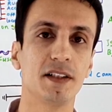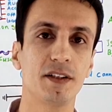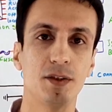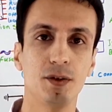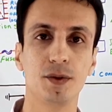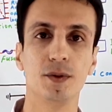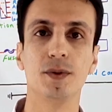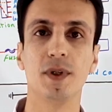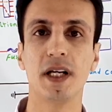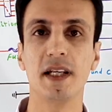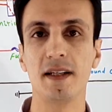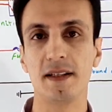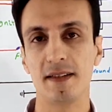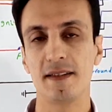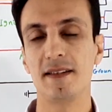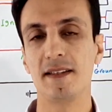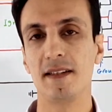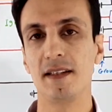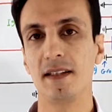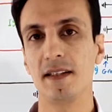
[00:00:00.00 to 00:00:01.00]
do
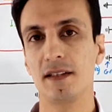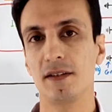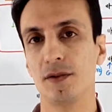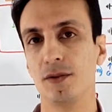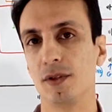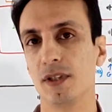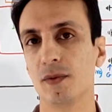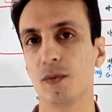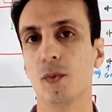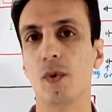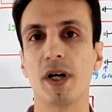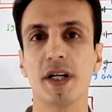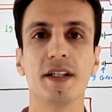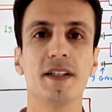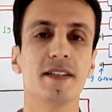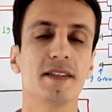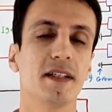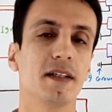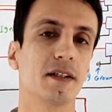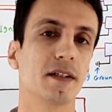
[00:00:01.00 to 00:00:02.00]
anything to the
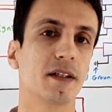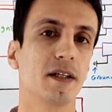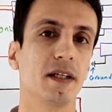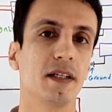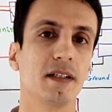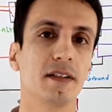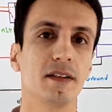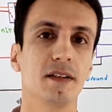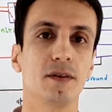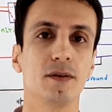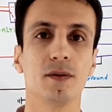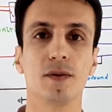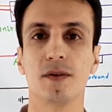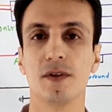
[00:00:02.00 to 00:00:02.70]
wires that are connected to